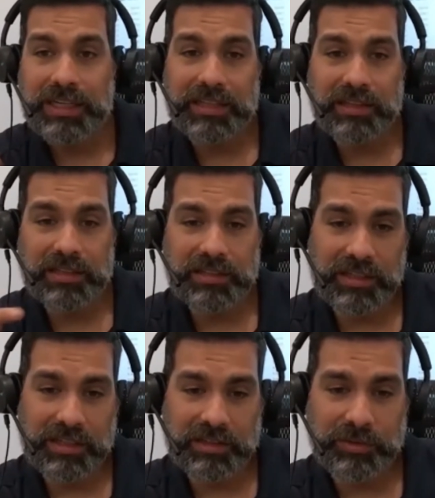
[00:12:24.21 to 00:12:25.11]
And
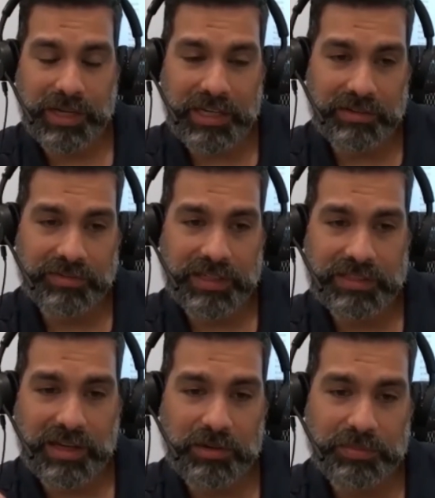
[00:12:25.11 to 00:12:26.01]
the creative
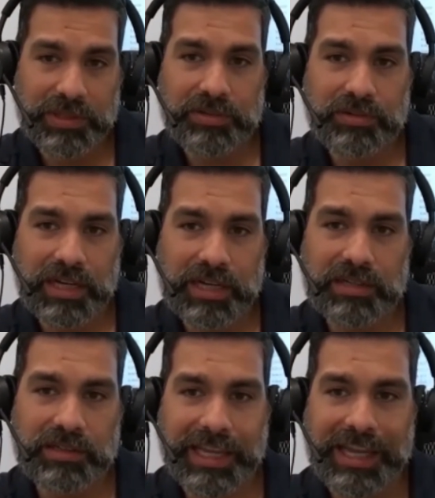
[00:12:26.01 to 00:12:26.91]
is helping you kind
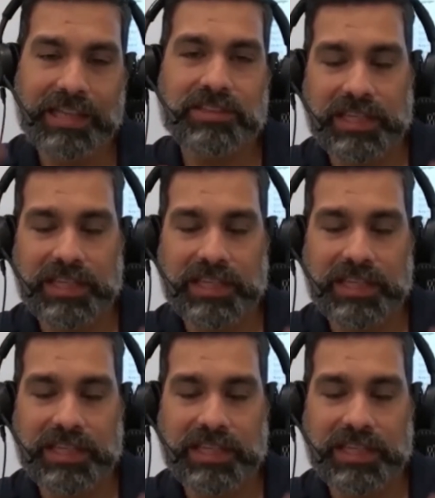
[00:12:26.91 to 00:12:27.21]
of gauge,